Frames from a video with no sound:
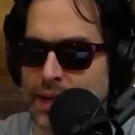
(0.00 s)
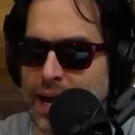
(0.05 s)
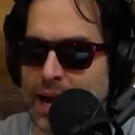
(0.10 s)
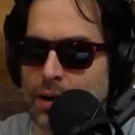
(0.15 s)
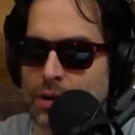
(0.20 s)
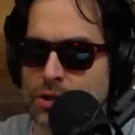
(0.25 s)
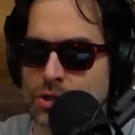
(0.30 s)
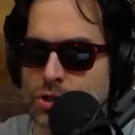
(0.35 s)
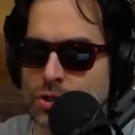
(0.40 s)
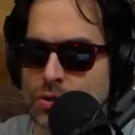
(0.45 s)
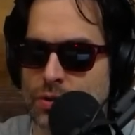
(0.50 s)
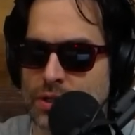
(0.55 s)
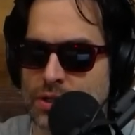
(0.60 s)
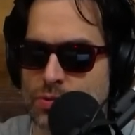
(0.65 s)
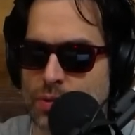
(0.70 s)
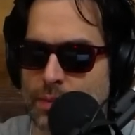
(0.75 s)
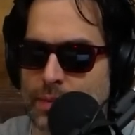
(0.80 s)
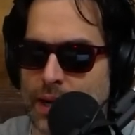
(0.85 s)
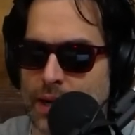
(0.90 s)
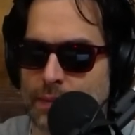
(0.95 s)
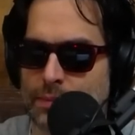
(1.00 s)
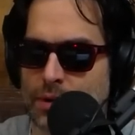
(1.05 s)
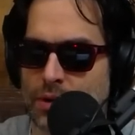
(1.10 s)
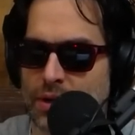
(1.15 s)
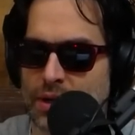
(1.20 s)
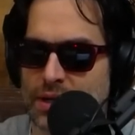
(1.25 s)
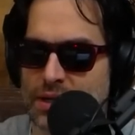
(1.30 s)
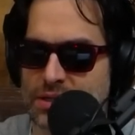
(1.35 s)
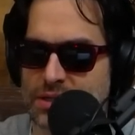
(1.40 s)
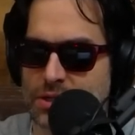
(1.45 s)
How could you do this when my
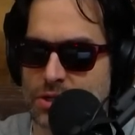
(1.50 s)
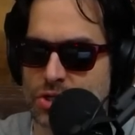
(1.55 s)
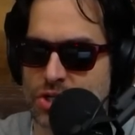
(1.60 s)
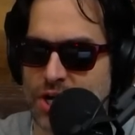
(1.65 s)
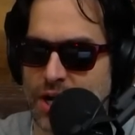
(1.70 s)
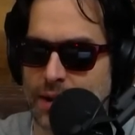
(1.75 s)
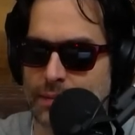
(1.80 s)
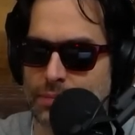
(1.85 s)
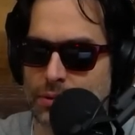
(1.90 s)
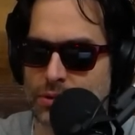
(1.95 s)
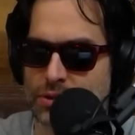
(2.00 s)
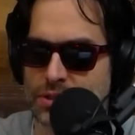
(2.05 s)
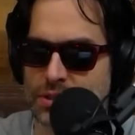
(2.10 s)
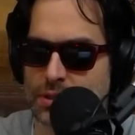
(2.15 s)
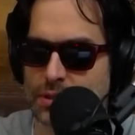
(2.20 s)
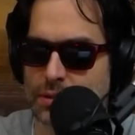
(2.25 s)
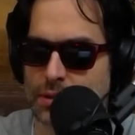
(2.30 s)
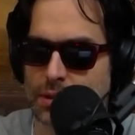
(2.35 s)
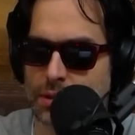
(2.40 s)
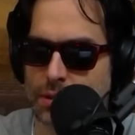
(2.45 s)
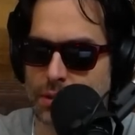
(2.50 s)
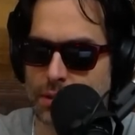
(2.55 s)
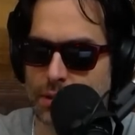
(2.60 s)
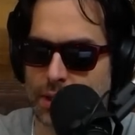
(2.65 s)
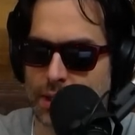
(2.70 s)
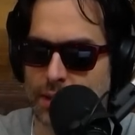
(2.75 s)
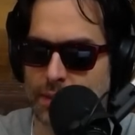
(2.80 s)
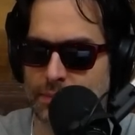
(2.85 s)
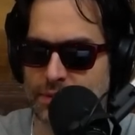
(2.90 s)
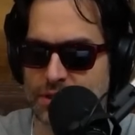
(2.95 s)
community is in shambles?
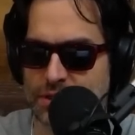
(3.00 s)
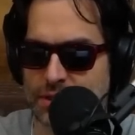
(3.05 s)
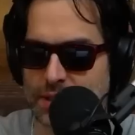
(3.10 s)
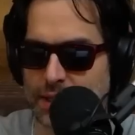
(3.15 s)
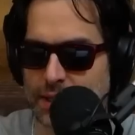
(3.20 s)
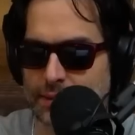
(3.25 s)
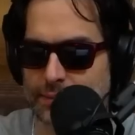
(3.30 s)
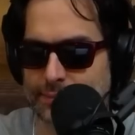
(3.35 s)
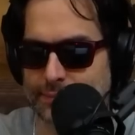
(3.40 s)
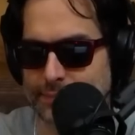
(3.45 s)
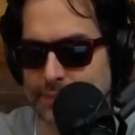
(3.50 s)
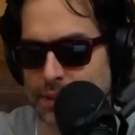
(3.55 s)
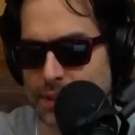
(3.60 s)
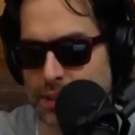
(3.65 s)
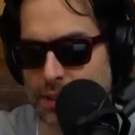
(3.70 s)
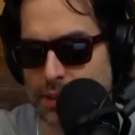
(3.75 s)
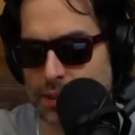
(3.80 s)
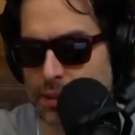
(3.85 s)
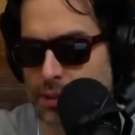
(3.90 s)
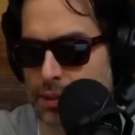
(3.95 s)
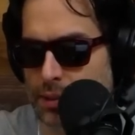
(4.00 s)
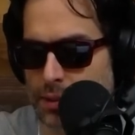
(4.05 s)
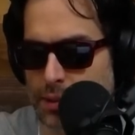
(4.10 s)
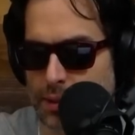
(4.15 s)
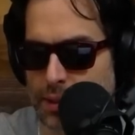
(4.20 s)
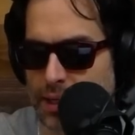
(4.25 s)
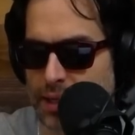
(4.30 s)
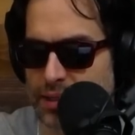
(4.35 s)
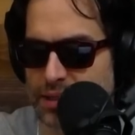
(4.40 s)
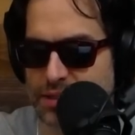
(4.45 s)
And I'm just like,
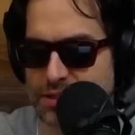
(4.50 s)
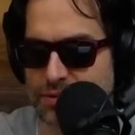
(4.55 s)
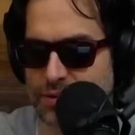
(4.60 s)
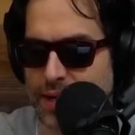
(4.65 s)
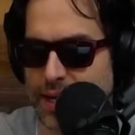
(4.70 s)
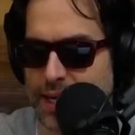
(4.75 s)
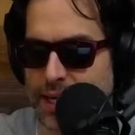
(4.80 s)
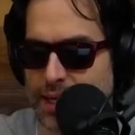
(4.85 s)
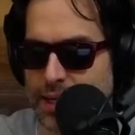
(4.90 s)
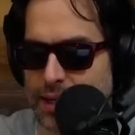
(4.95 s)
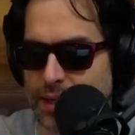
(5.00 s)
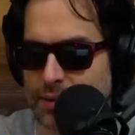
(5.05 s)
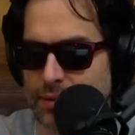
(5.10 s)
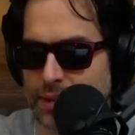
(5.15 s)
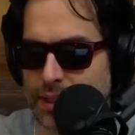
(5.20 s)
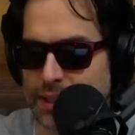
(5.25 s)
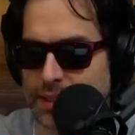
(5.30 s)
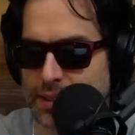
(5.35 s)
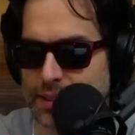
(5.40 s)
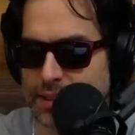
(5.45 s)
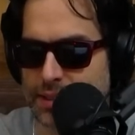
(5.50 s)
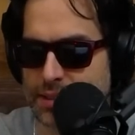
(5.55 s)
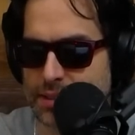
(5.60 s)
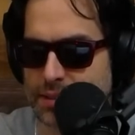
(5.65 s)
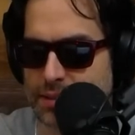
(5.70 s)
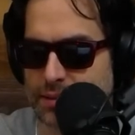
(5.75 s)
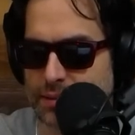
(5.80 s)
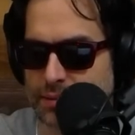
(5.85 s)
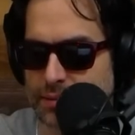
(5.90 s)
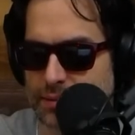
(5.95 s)
I just read it and I go like
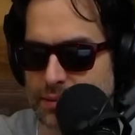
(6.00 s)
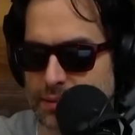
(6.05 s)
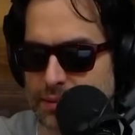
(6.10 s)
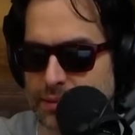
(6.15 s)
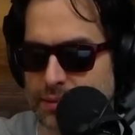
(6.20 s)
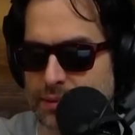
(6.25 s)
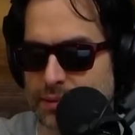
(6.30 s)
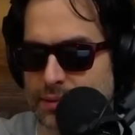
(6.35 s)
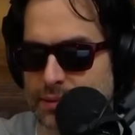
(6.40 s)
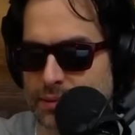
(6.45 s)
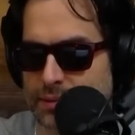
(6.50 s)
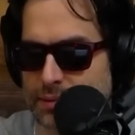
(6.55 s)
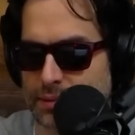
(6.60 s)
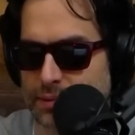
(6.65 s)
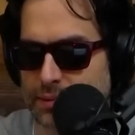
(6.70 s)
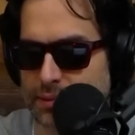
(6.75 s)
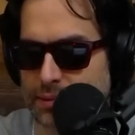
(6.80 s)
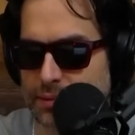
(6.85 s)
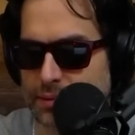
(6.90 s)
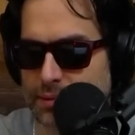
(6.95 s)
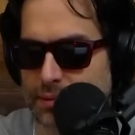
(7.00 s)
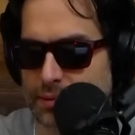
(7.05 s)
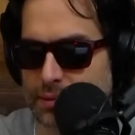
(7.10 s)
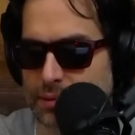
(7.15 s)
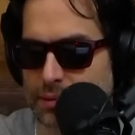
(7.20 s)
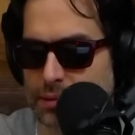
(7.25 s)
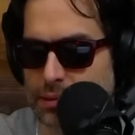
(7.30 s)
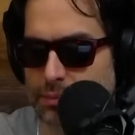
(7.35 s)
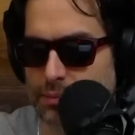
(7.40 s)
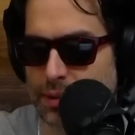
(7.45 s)
this, uh,
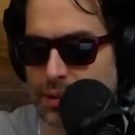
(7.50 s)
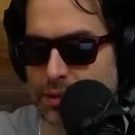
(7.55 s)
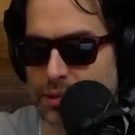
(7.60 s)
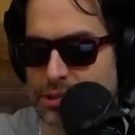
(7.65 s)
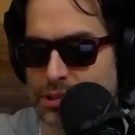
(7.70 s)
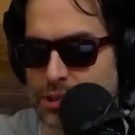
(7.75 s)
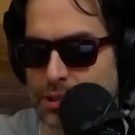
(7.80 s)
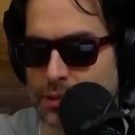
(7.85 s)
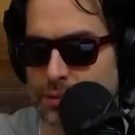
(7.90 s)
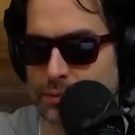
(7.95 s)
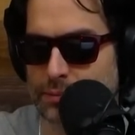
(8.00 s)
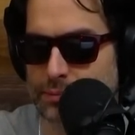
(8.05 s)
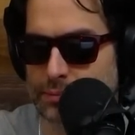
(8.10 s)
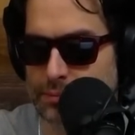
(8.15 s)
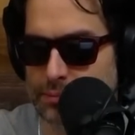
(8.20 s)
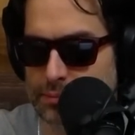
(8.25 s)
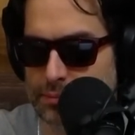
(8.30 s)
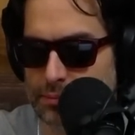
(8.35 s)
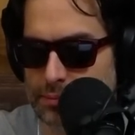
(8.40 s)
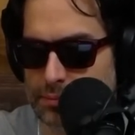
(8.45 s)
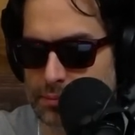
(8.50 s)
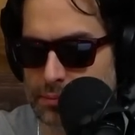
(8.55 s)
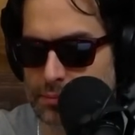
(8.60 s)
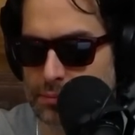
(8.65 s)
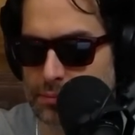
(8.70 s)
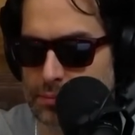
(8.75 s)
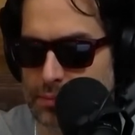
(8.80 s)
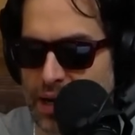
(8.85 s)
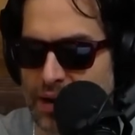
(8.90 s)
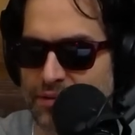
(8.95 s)
but also
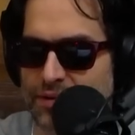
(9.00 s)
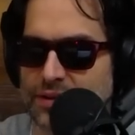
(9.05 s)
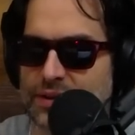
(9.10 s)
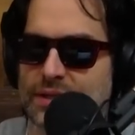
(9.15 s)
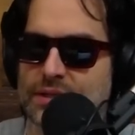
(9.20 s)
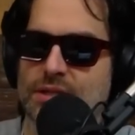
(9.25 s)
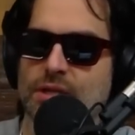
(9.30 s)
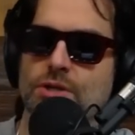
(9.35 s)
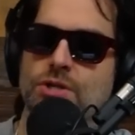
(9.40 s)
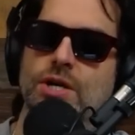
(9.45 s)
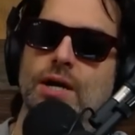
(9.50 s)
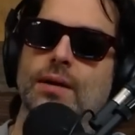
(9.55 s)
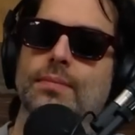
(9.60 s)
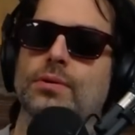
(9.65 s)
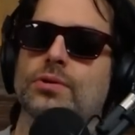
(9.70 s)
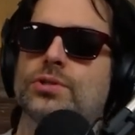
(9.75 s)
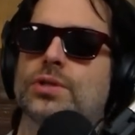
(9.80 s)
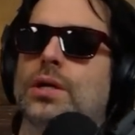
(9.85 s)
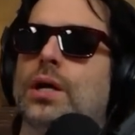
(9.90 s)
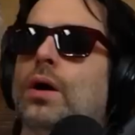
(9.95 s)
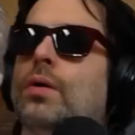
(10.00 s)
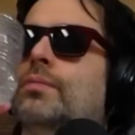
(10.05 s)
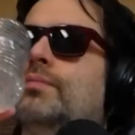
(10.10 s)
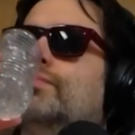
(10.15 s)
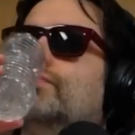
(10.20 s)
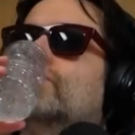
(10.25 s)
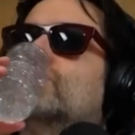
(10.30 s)
everything's in shambles, you know?